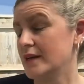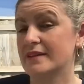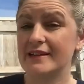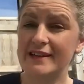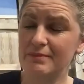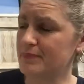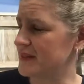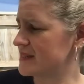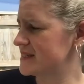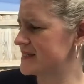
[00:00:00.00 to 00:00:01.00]
The
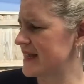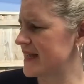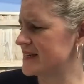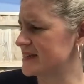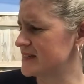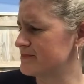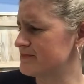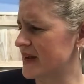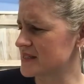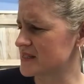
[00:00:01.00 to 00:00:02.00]
limpets stared at its
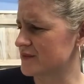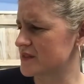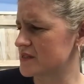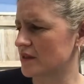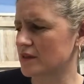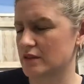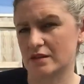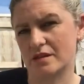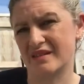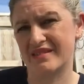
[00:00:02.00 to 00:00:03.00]
massive
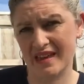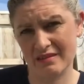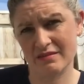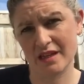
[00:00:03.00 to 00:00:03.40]
suckers and then